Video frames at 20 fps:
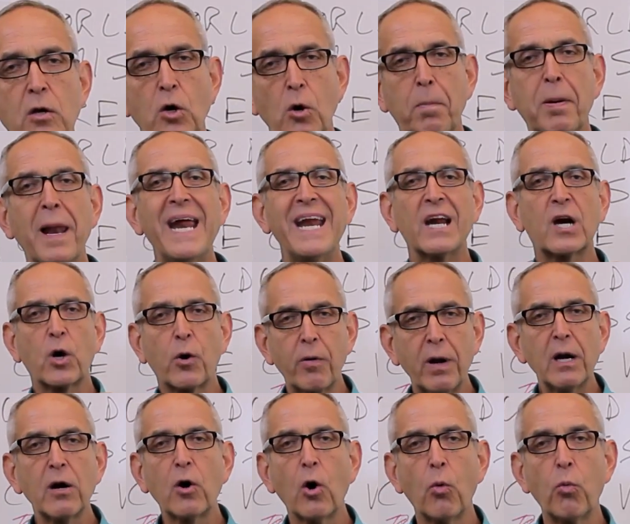You're playing a
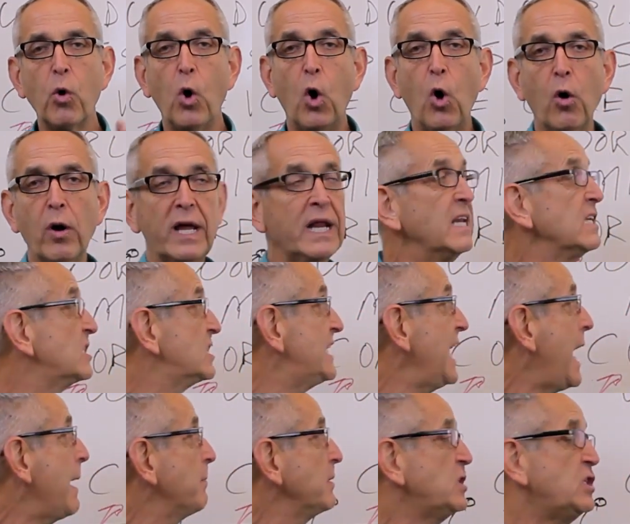critical role in
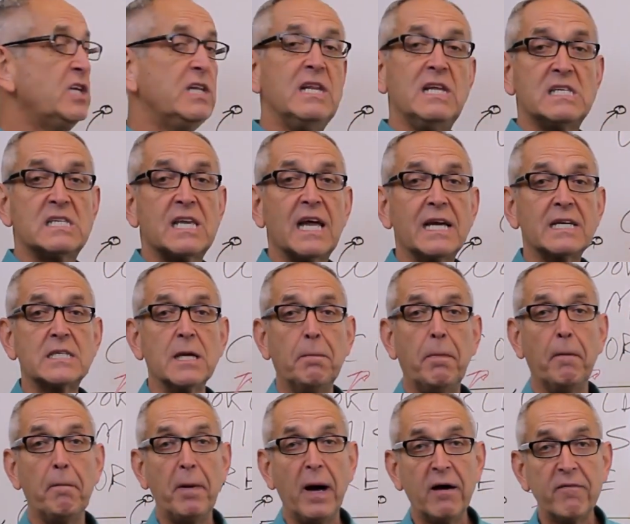establishing these things
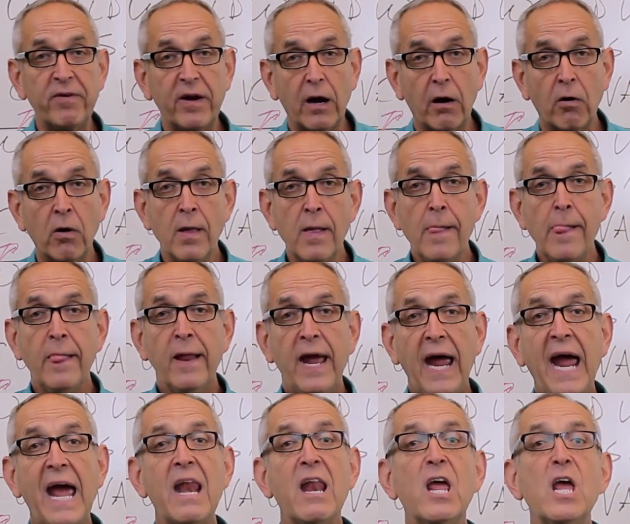up above here,
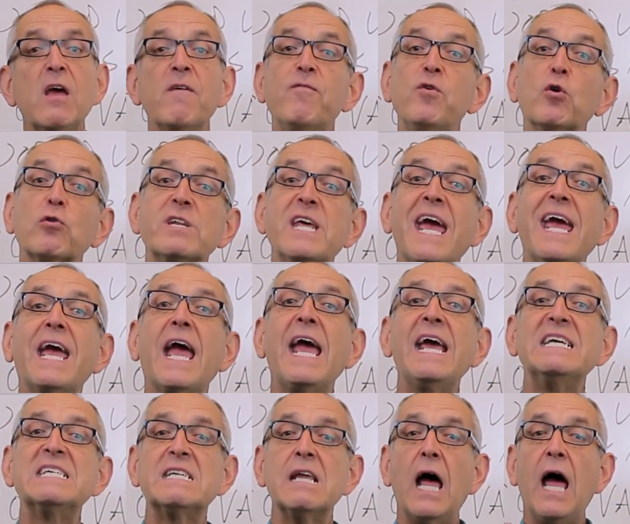and if you'll take
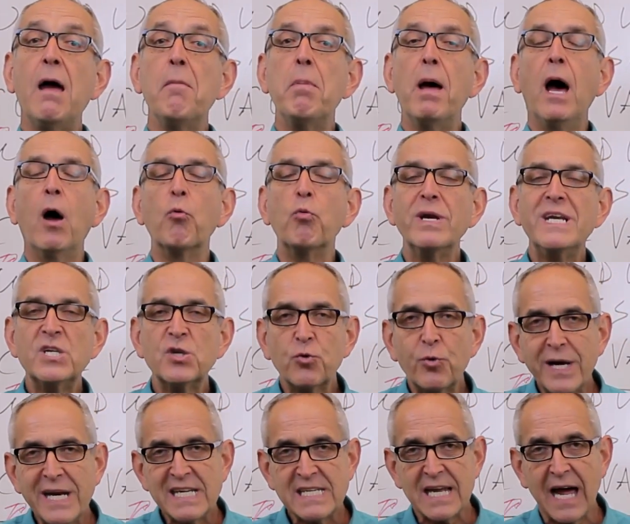a
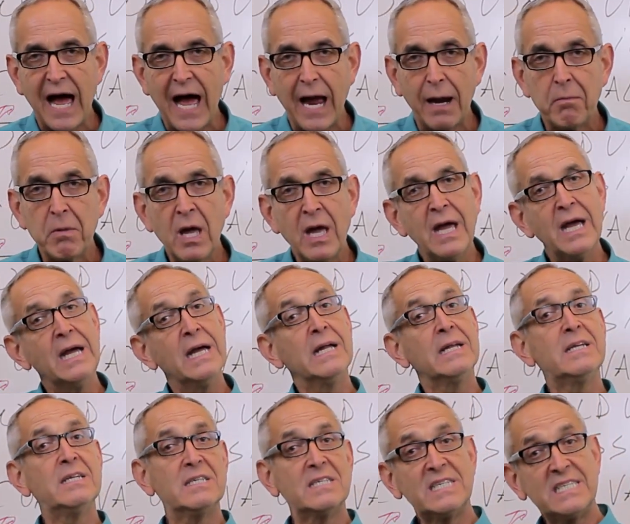retreat time
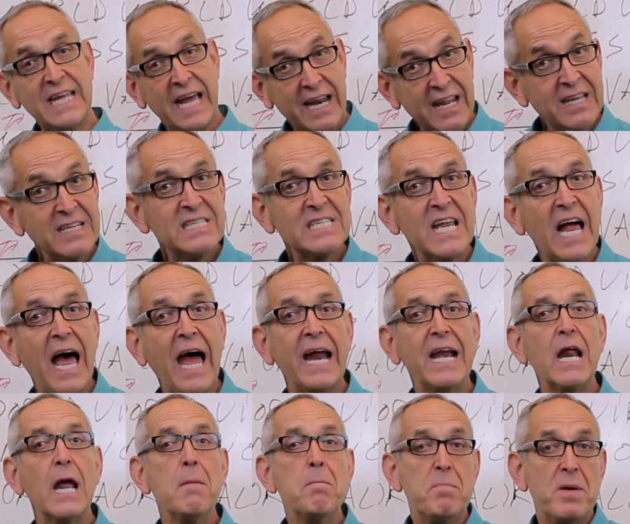to set it
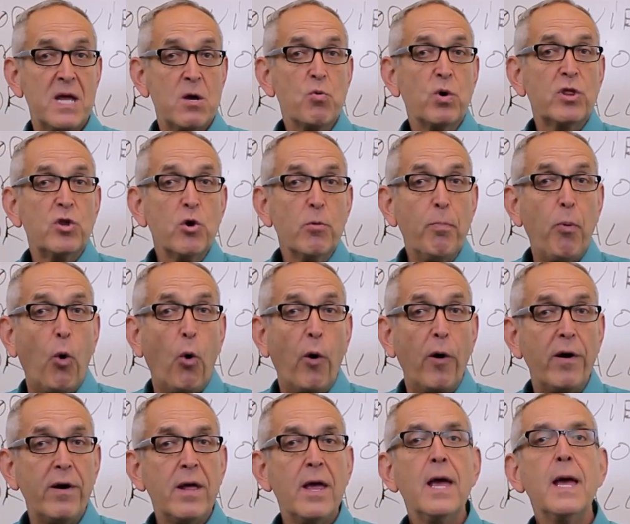aside and be with your
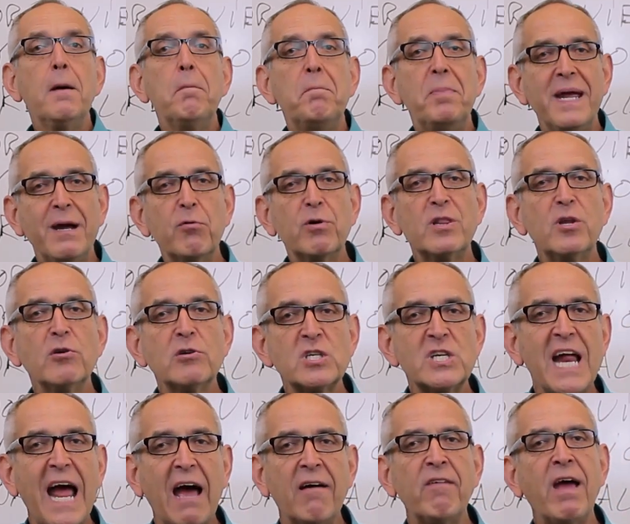board, be with your
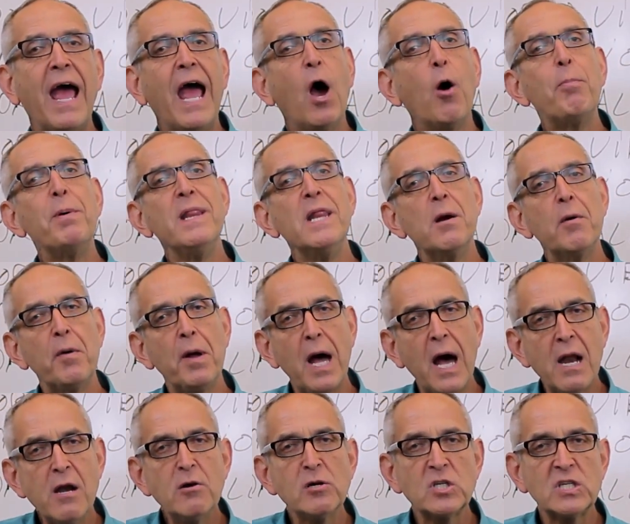staff, helping them
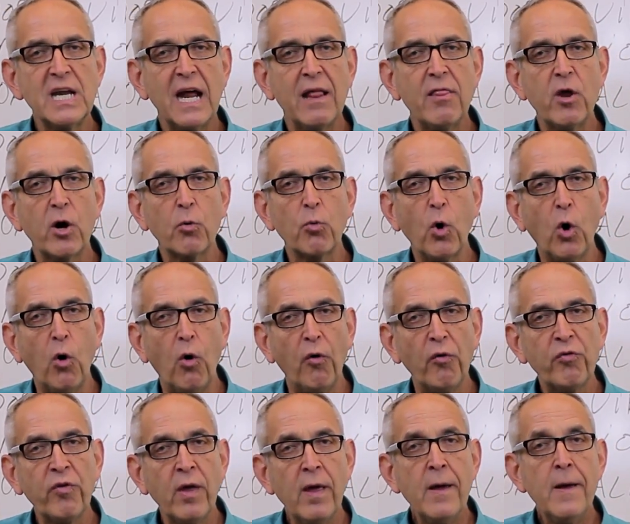understand their
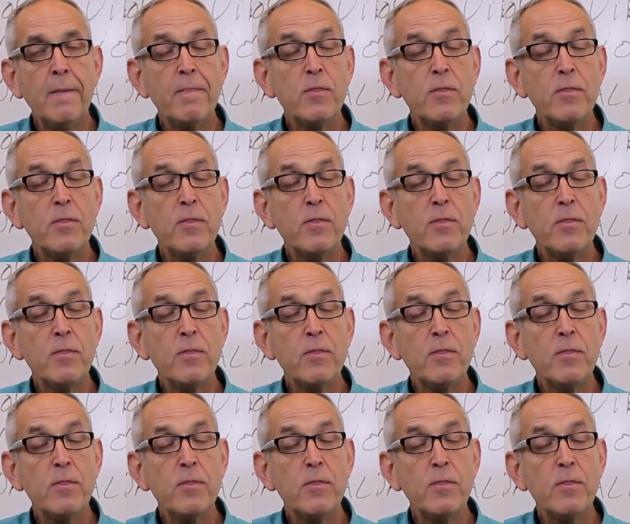roles,